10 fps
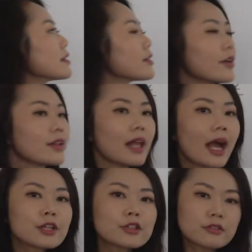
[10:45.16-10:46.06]
the
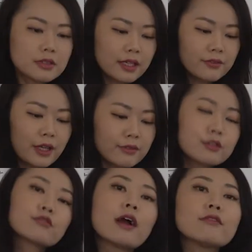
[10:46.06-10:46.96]
actual length you have
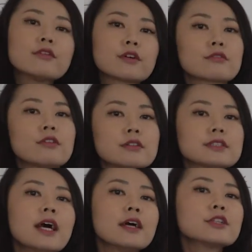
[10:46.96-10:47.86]
to travel
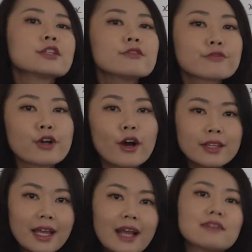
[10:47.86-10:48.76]
across. So you've
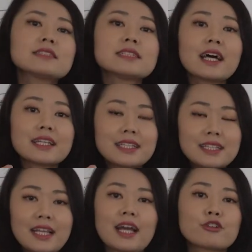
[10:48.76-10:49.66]
gone outside the
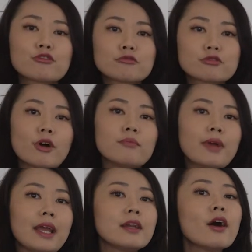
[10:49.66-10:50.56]
natural
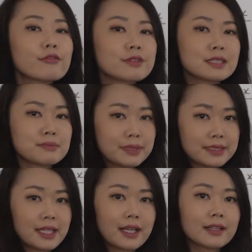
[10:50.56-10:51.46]
domain of this
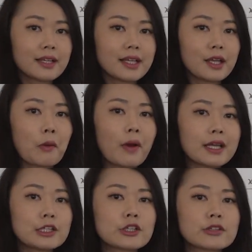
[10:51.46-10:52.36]
particular
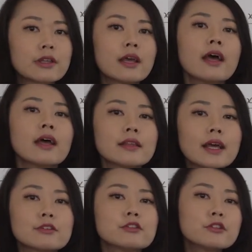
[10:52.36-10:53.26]
equation.
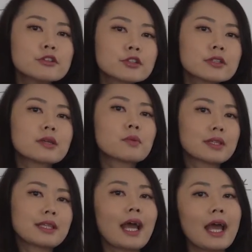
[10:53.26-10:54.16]
Now usually
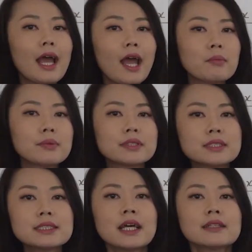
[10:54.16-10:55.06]
when that
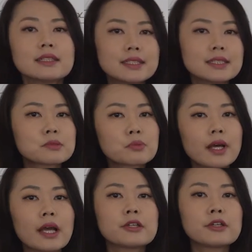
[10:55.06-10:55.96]
happens, this is
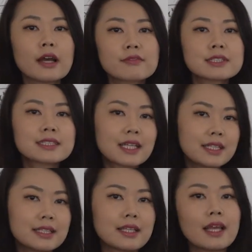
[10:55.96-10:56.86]
where you have to
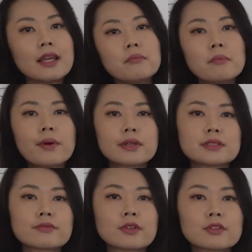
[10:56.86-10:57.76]
study the
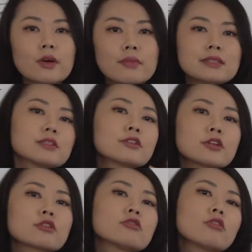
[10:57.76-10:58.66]
endpoints of the domain. So
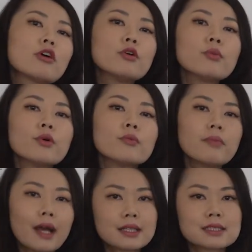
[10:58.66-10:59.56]
the global
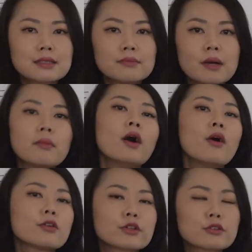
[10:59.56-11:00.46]
maximum or